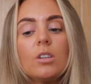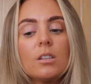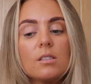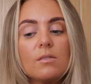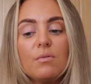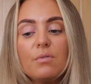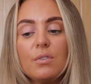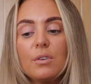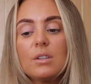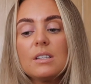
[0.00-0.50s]

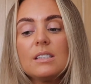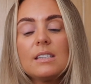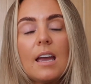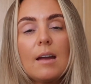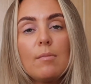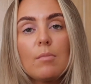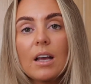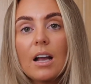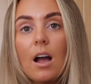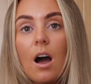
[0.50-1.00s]
doesn't feel the
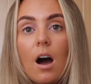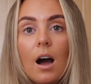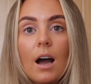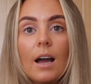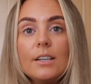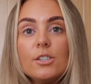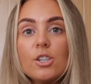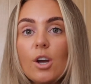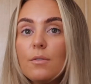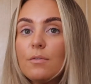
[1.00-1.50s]
same. Like,
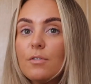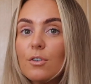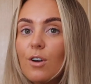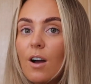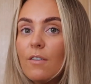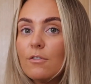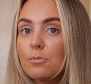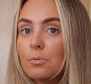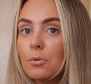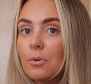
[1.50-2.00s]
I don't feel
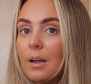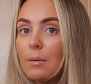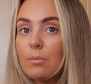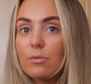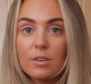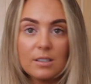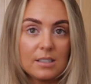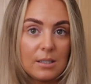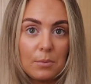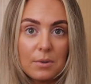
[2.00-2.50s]
comfortable hip
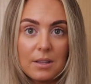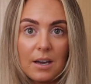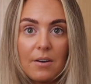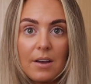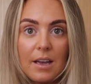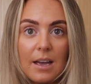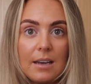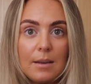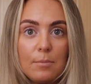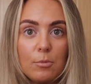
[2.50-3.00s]
thrusting without
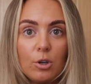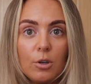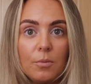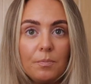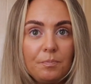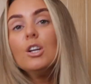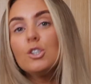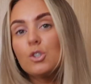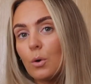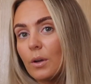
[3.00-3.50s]
it anymore.
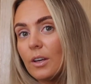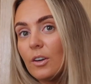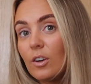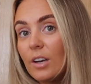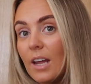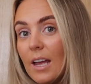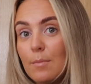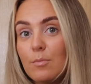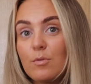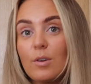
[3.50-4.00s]
Talking
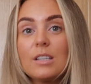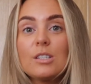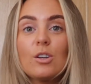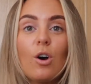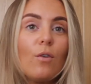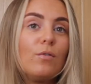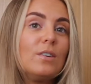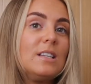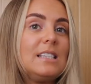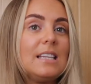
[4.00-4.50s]
on hip thrust,
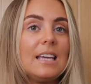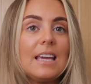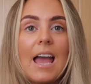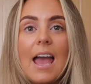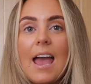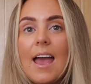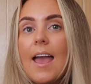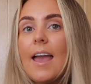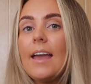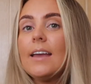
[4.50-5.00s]
obviously
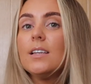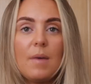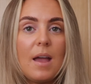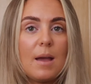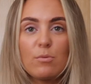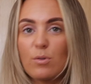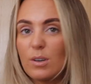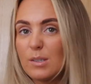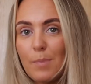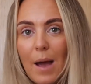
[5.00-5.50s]
a
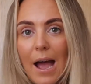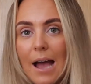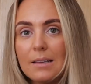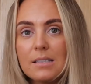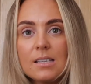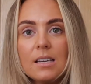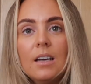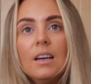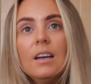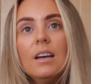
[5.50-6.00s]
hip thrust
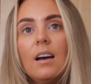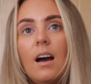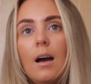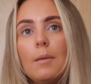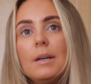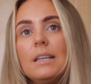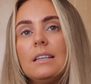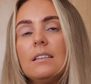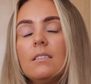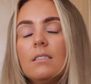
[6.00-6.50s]
pad. I
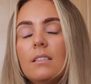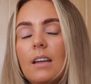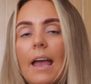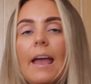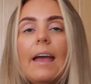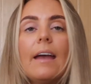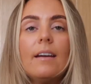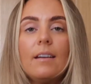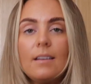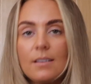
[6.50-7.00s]
mean,
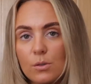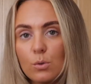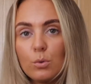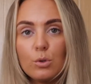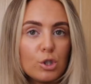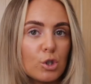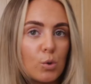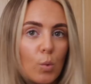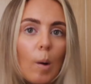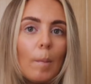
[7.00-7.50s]
here it's
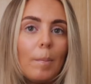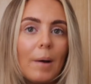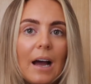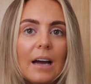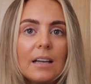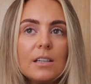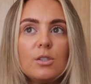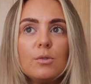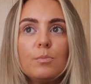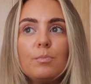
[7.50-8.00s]
called a squat
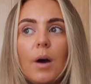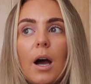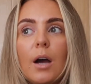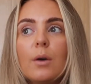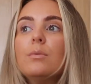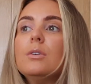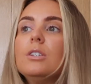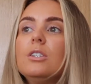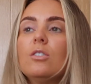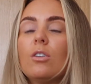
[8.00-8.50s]
pad, but I
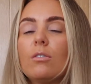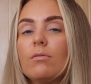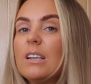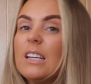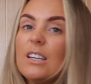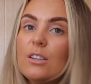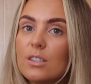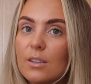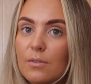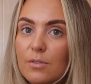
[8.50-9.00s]
would not
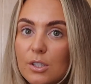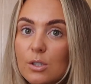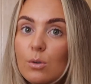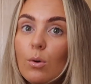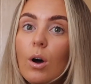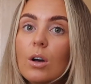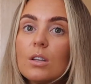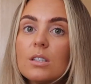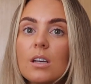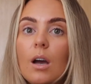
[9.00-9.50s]
really use it for
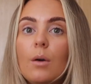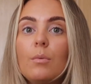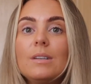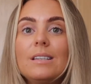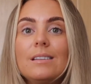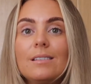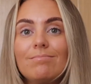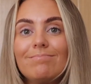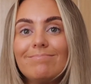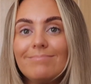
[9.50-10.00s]
squats. I
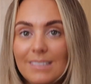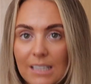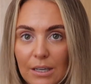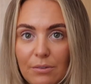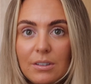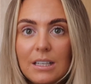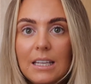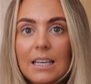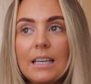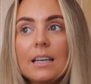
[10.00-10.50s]
would
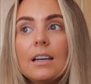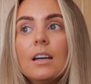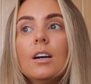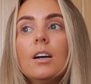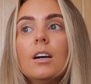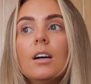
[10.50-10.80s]
definitely